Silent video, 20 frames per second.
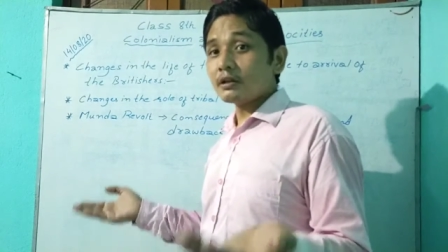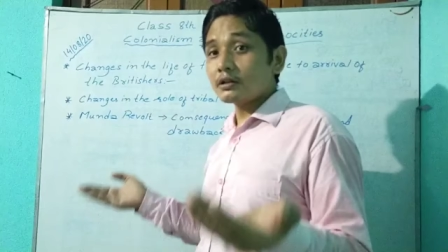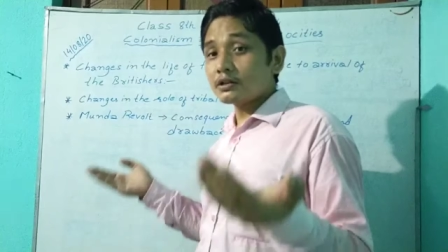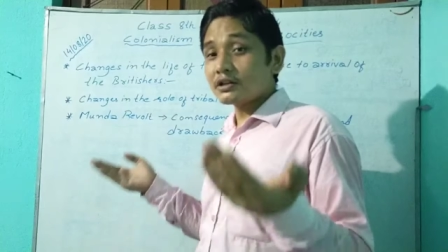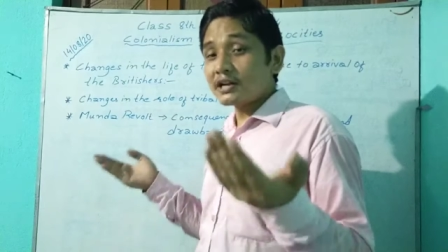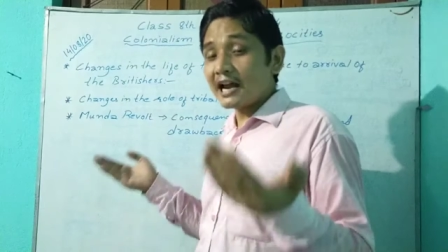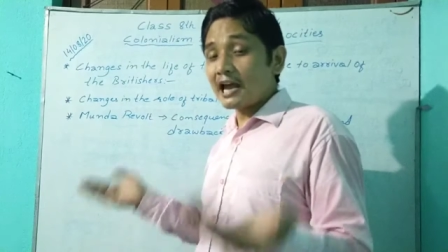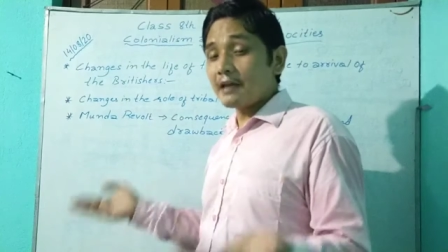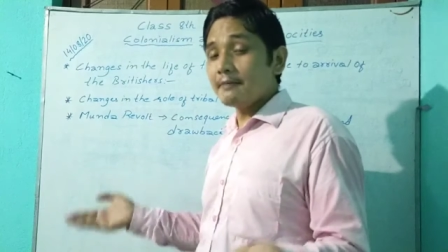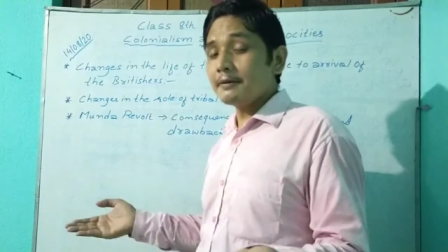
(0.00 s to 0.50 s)

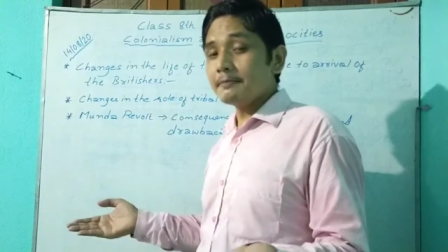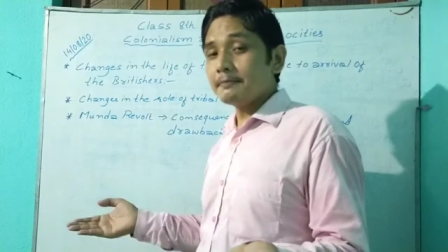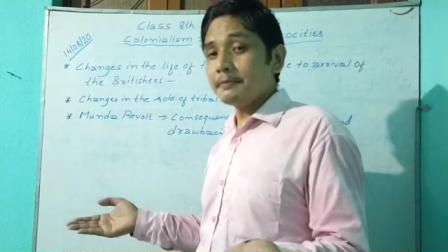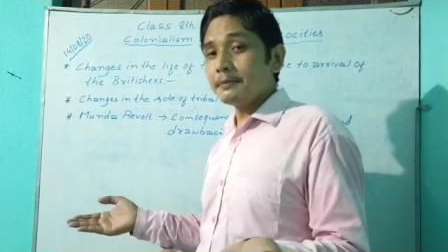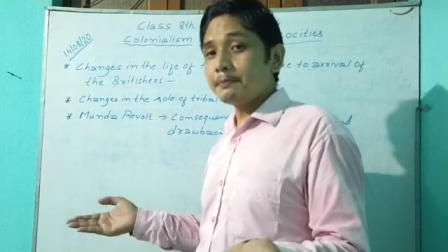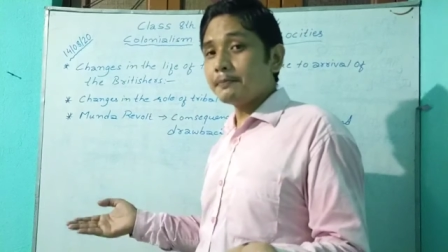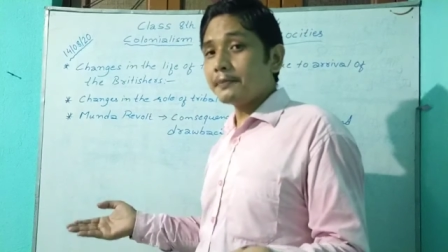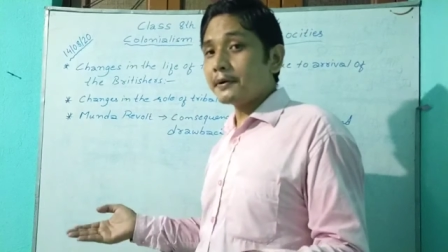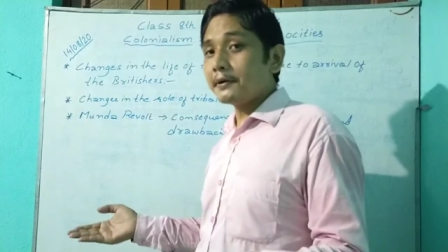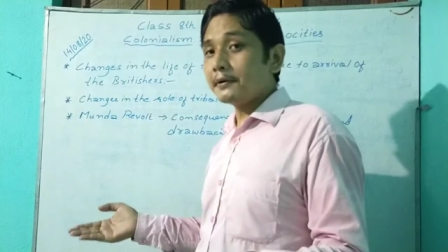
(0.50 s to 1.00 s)
Tribal
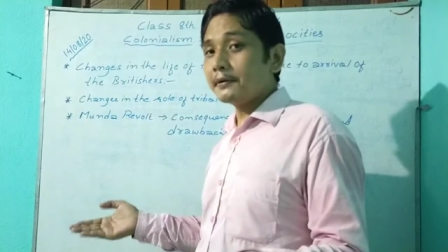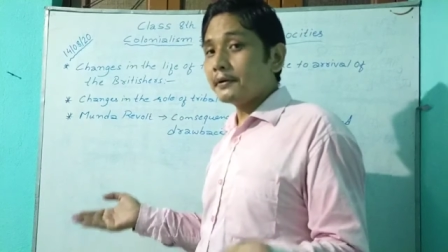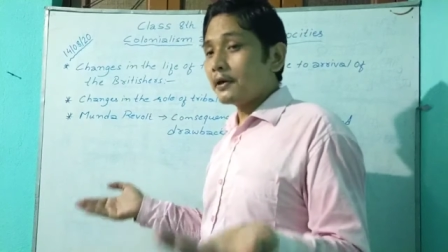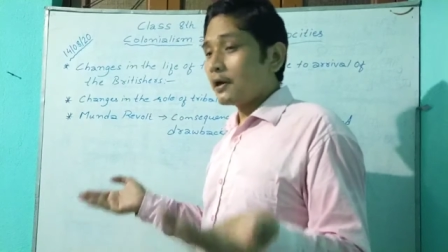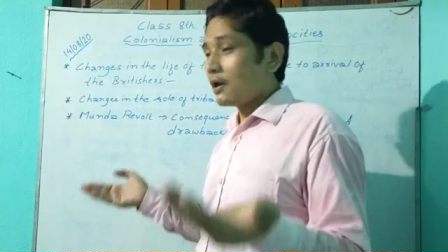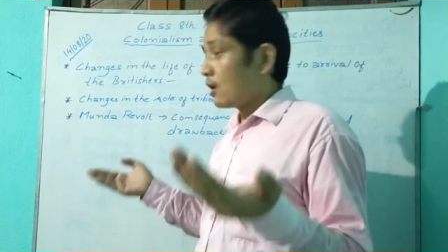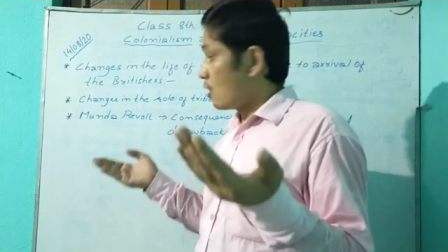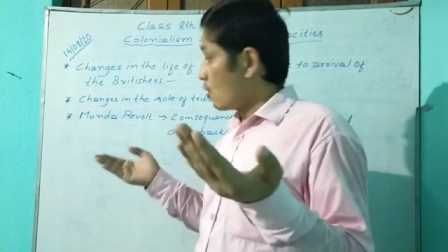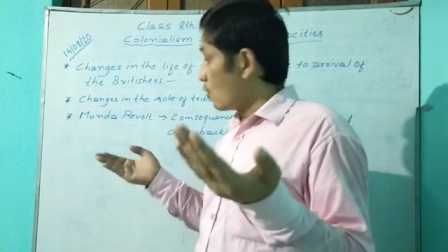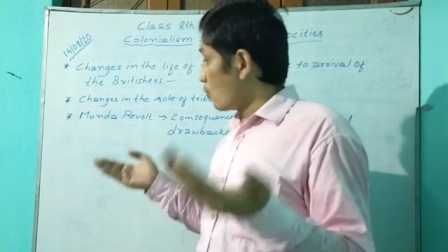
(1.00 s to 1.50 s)
people
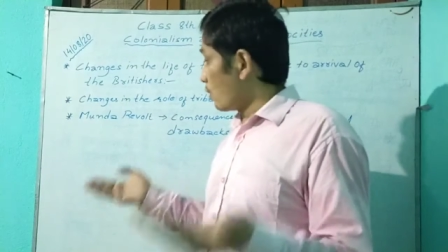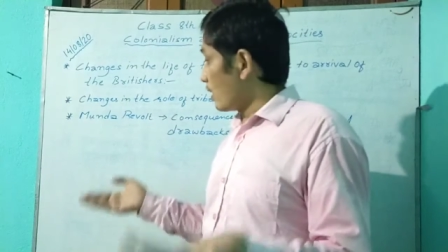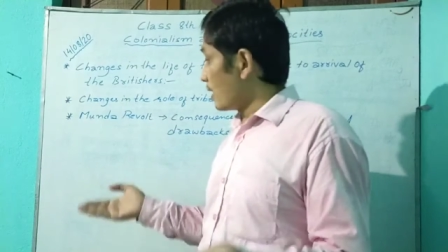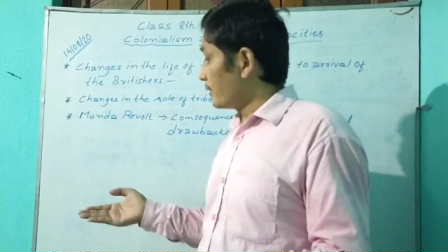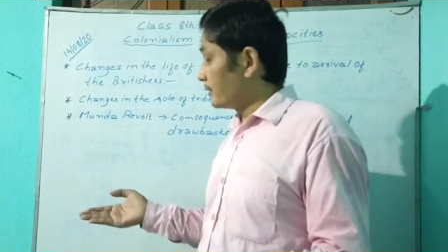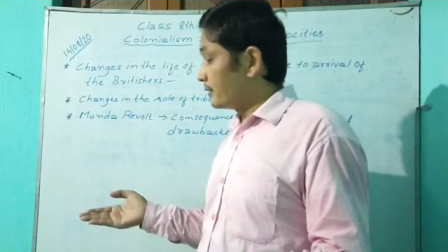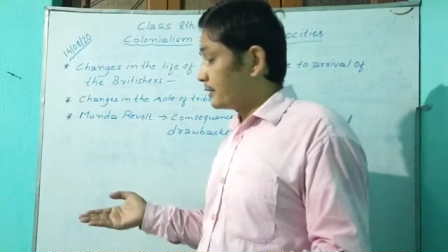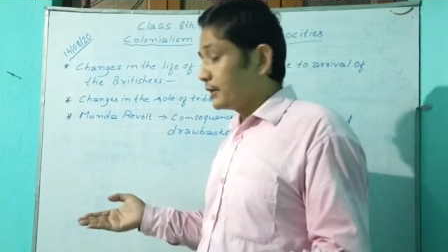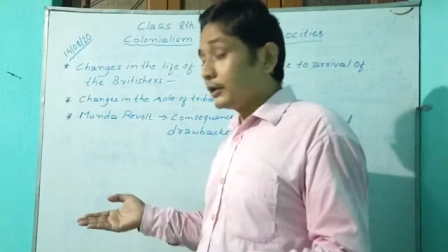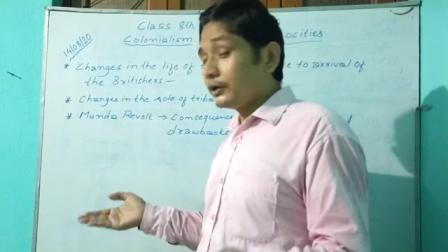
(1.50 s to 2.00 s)

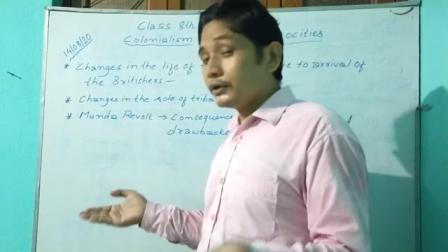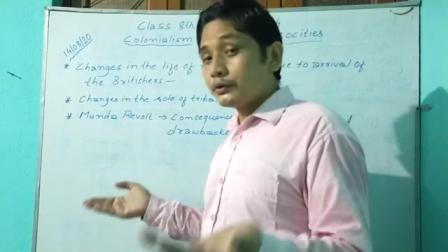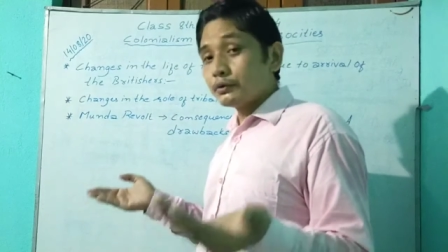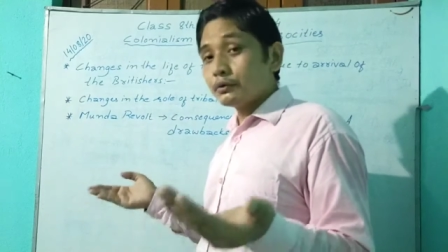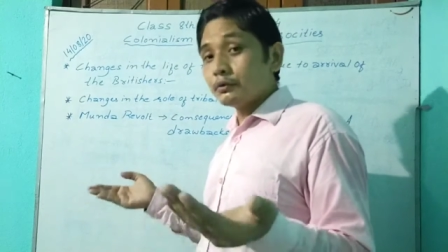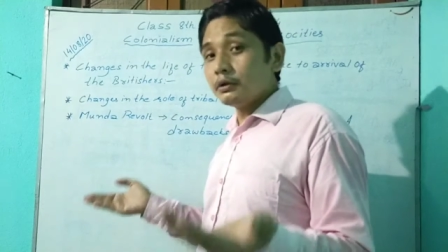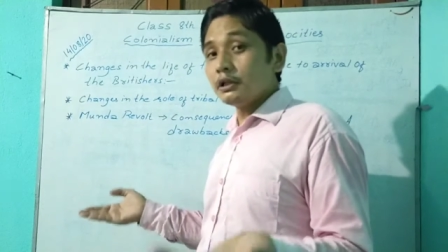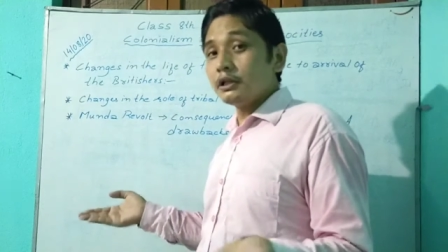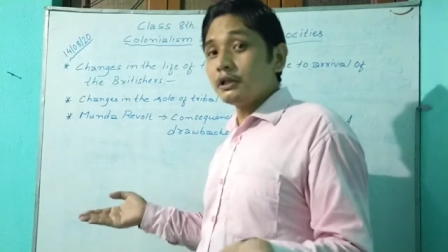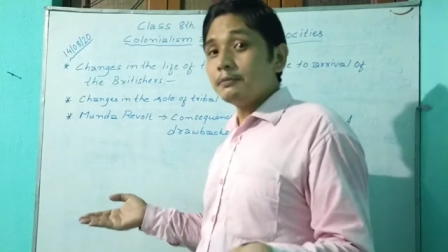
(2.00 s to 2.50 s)
wanted to
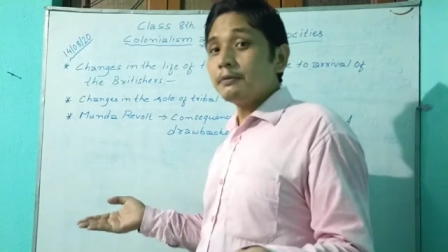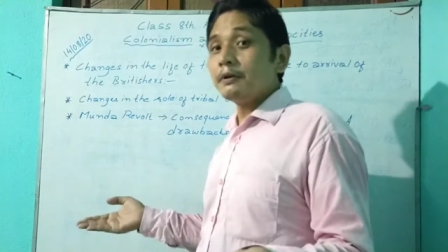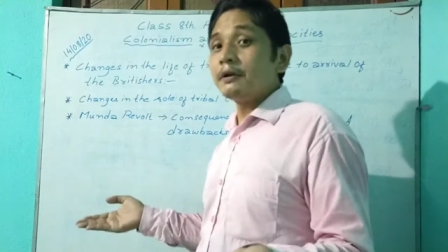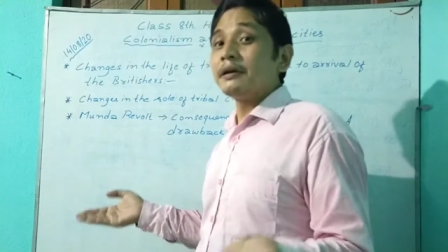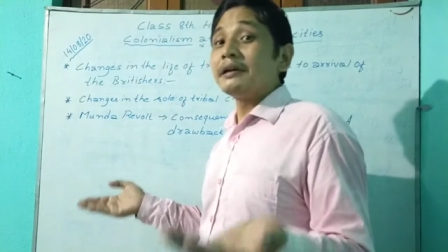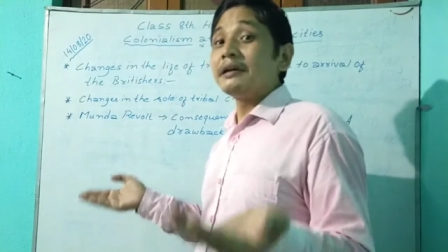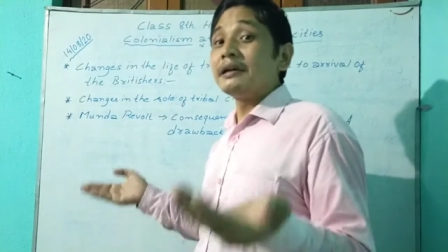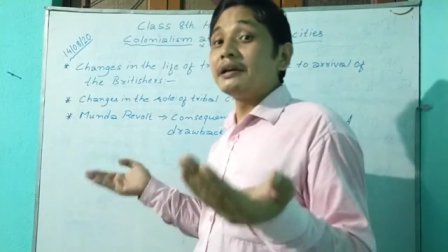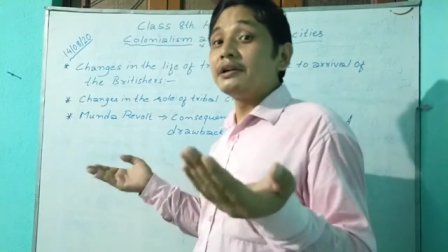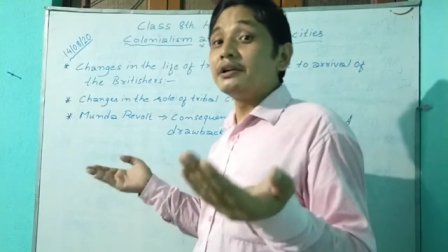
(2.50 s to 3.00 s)
live
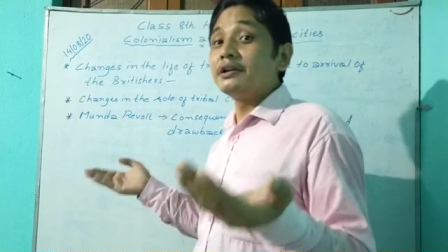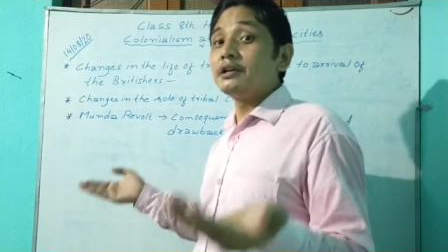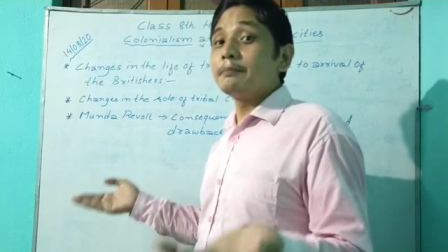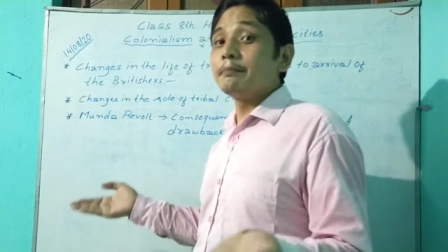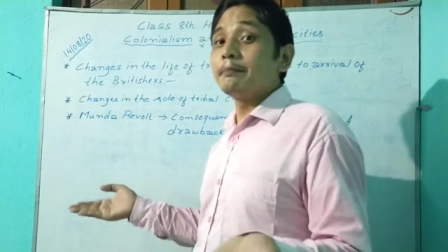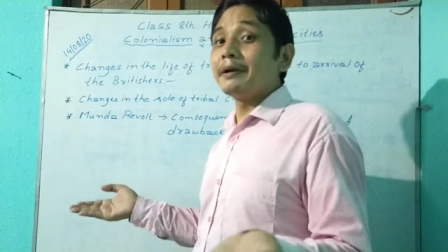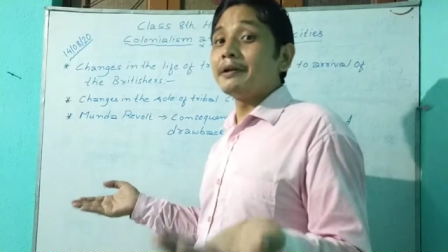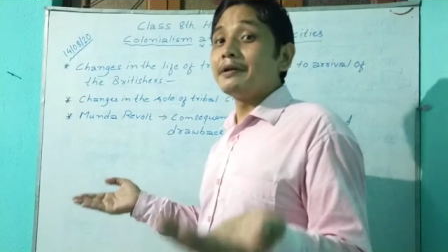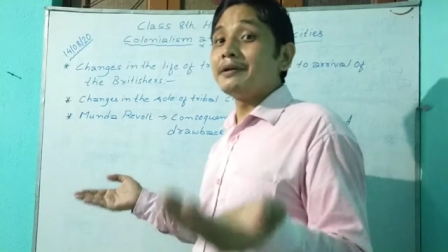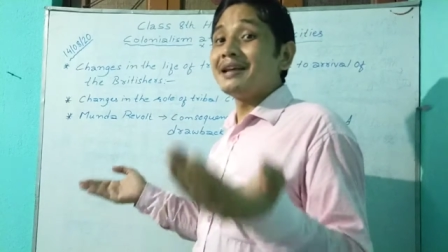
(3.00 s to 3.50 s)

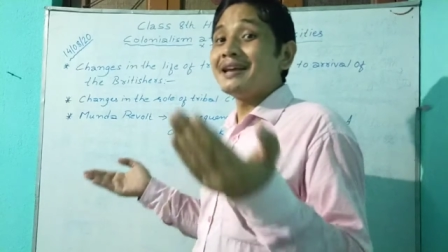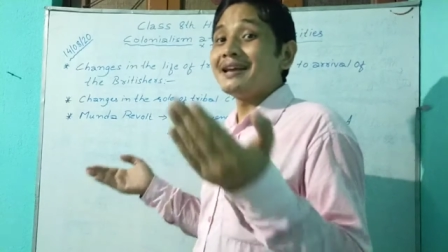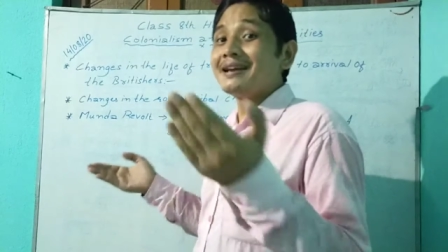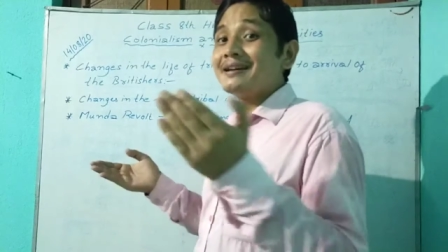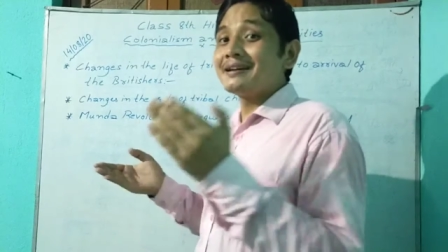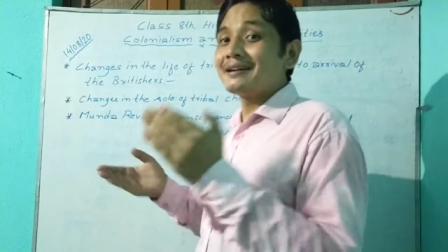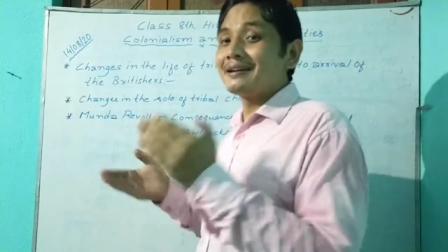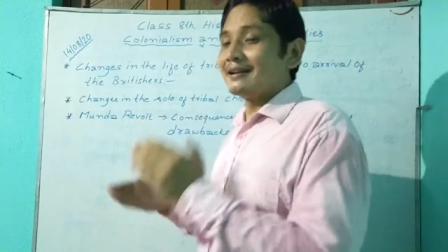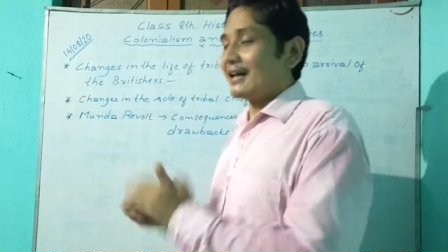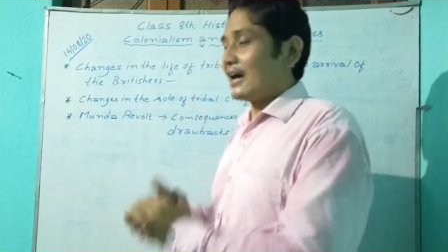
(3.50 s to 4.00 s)

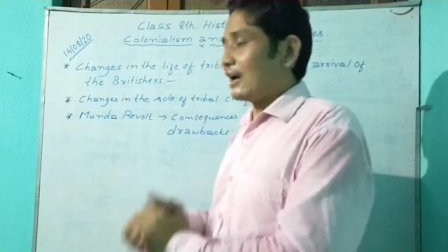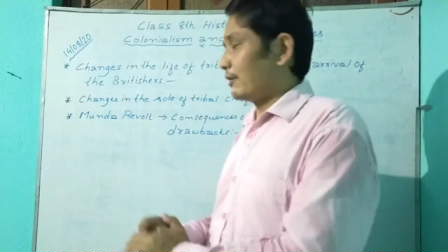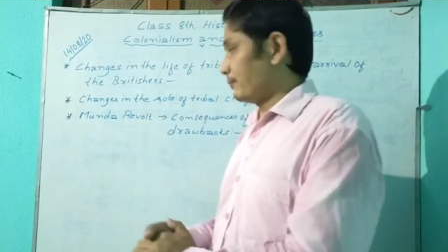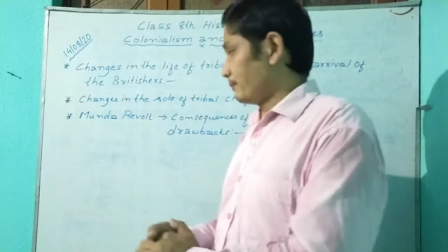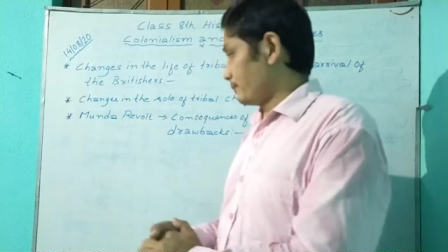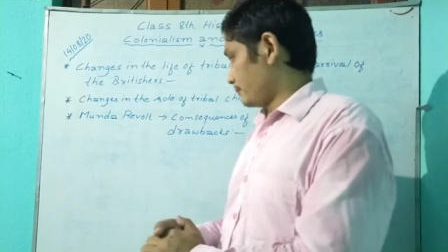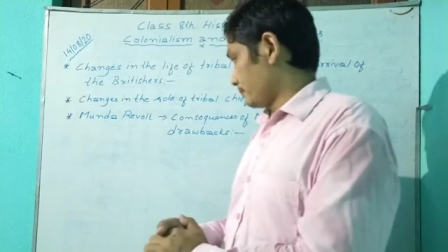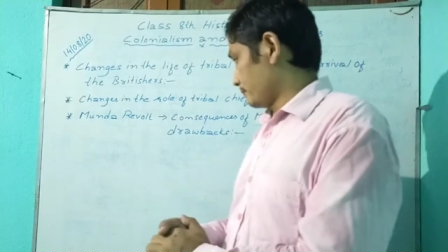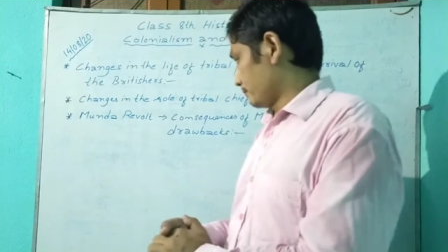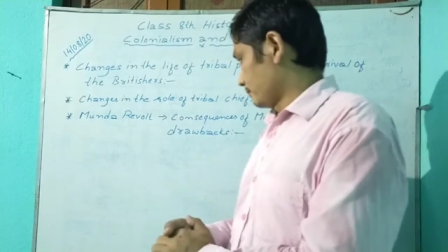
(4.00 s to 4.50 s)
independent life.